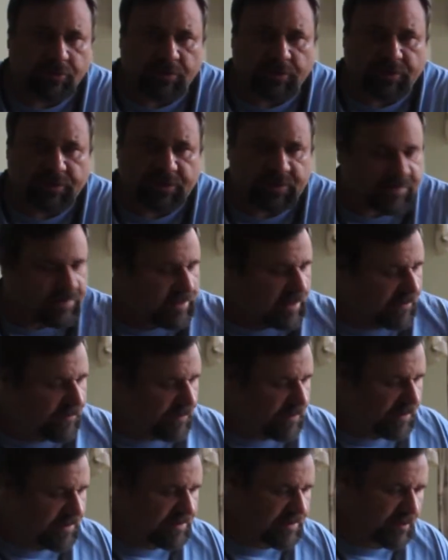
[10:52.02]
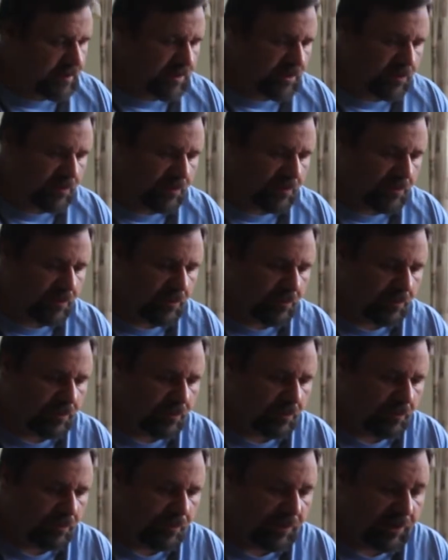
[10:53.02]
And that's definitely something
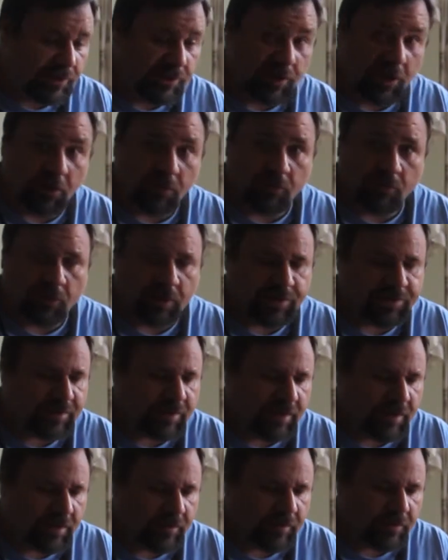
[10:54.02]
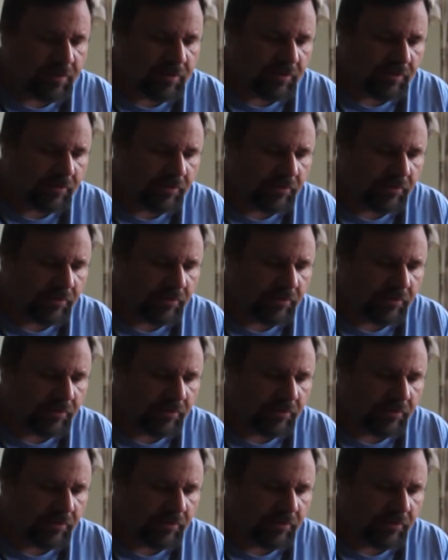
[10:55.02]
we don't want to happen.